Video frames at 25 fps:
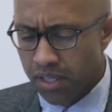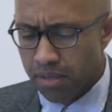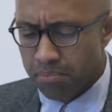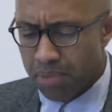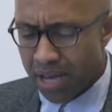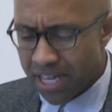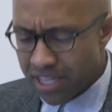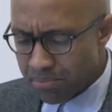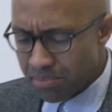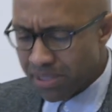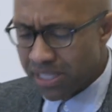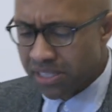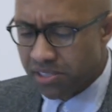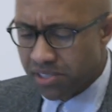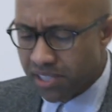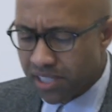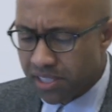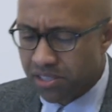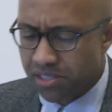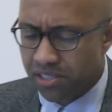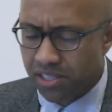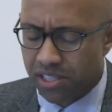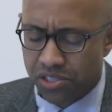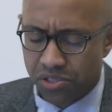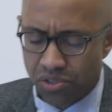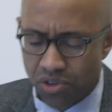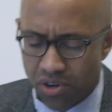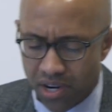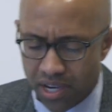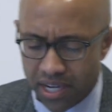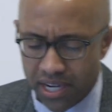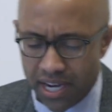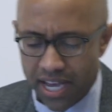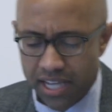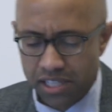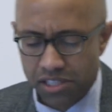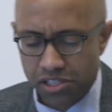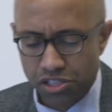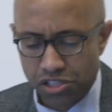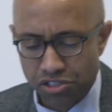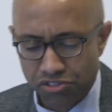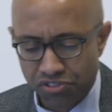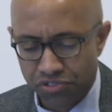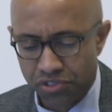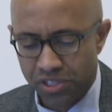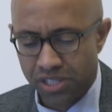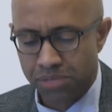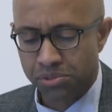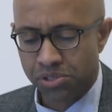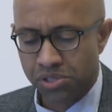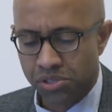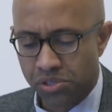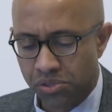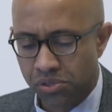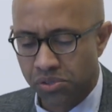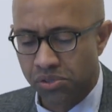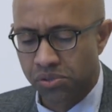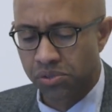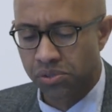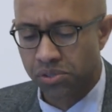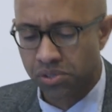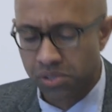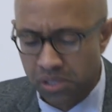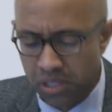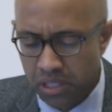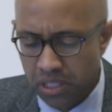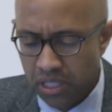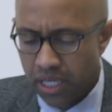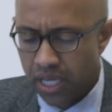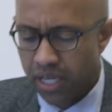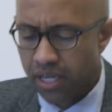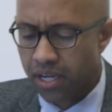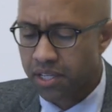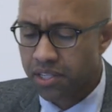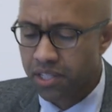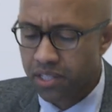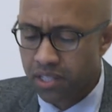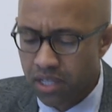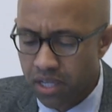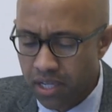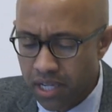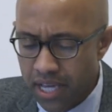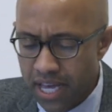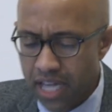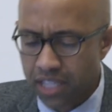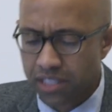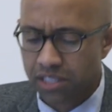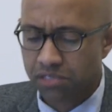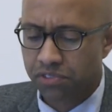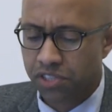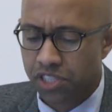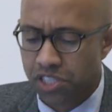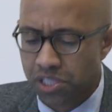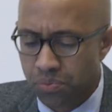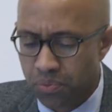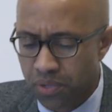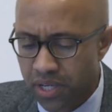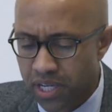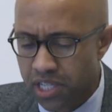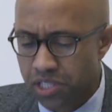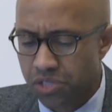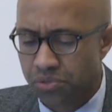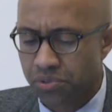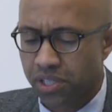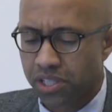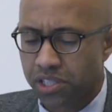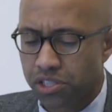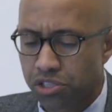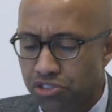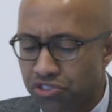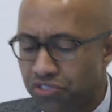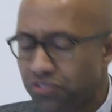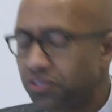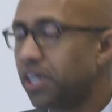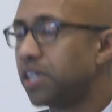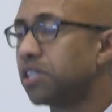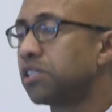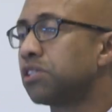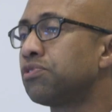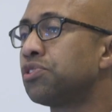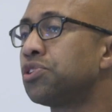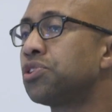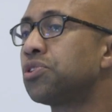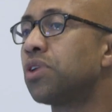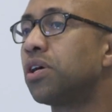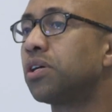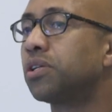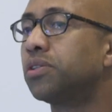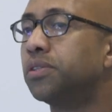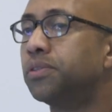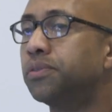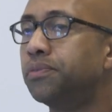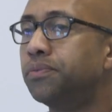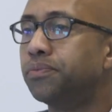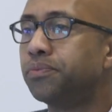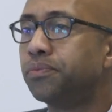By the mid-60s, organizers of freedom schools and other young activists were entering a new phase of struggle.